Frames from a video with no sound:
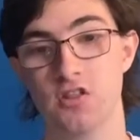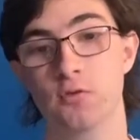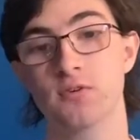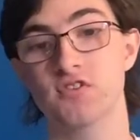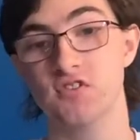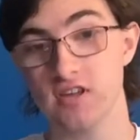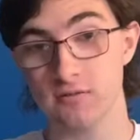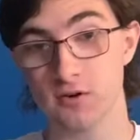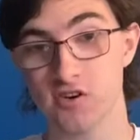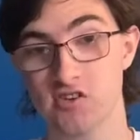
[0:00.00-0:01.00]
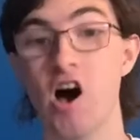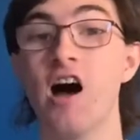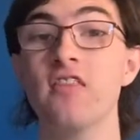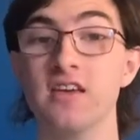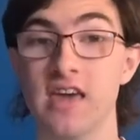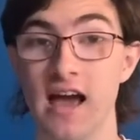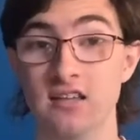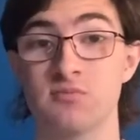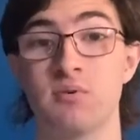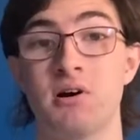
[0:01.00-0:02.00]
the receivers on the
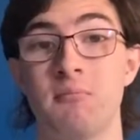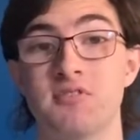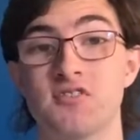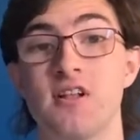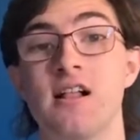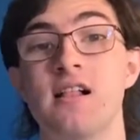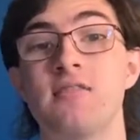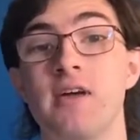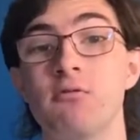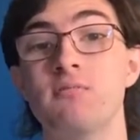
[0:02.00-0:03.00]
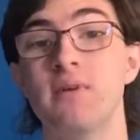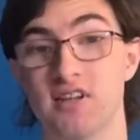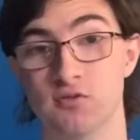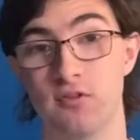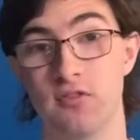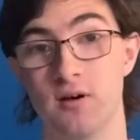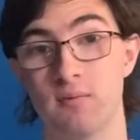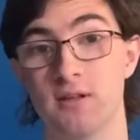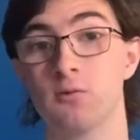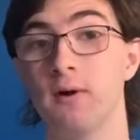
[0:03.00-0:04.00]
gas pumps, they would mess with them,
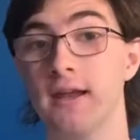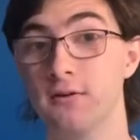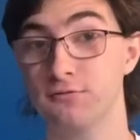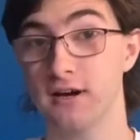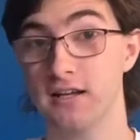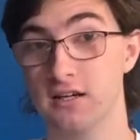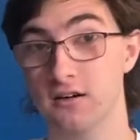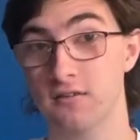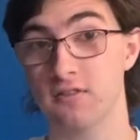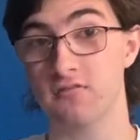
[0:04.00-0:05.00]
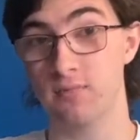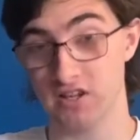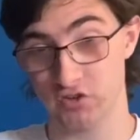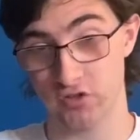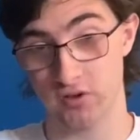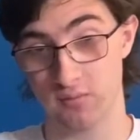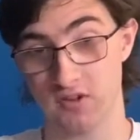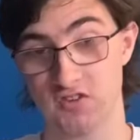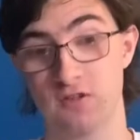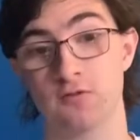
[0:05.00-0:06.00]
and the way to find out if they've messed with them
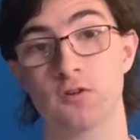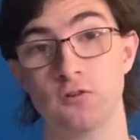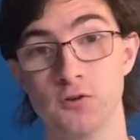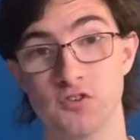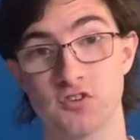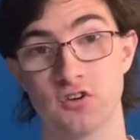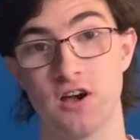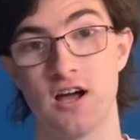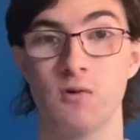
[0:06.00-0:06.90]
is if they're loose or not.